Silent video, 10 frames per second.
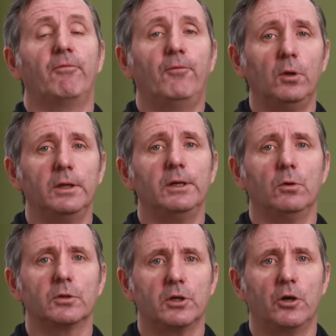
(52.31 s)
fully
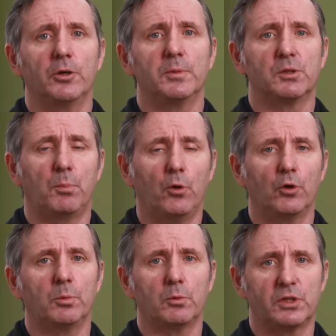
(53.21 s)
autonomous
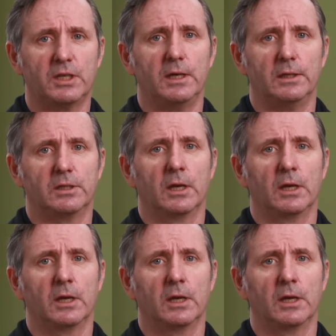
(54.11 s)
portable skids